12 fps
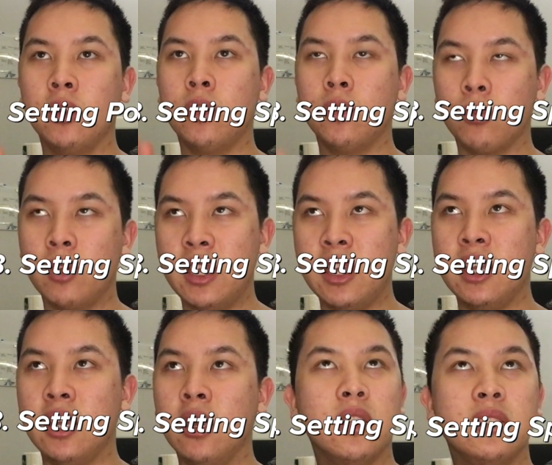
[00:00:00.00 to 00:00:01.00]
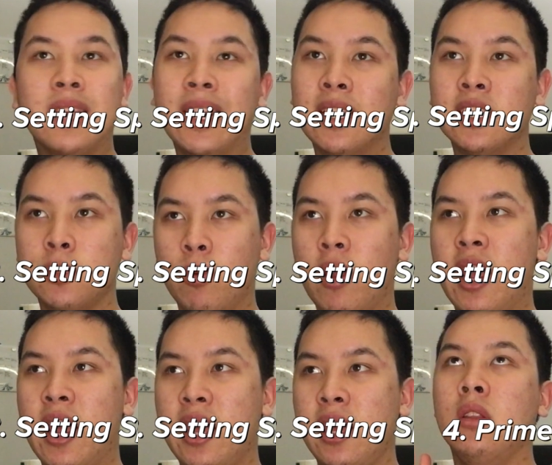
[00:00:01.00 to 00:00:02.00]
three setting
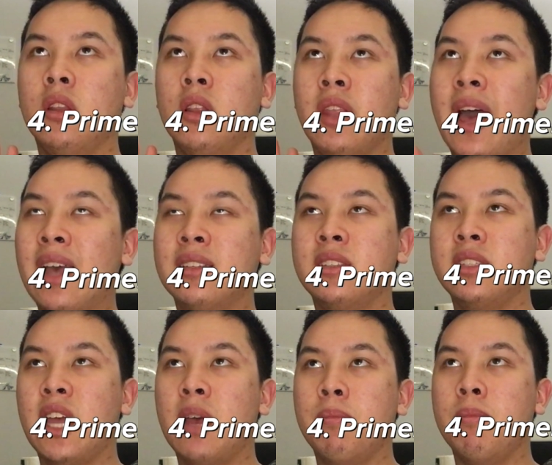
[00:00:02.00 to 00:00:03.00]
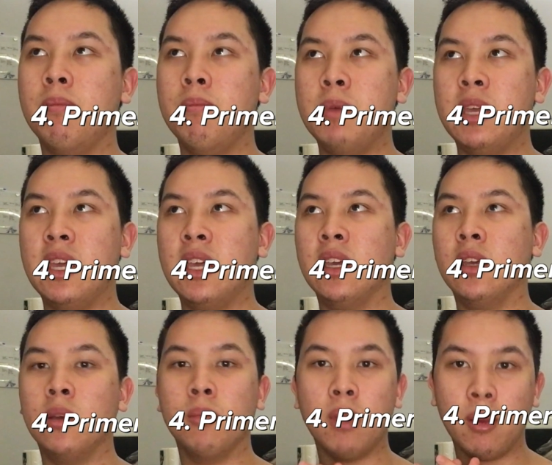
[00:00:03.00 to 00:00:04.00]
spray, the last step being
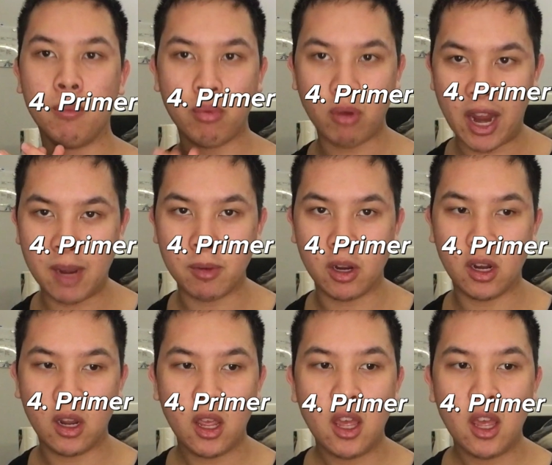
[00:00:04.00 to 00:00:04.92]
primer.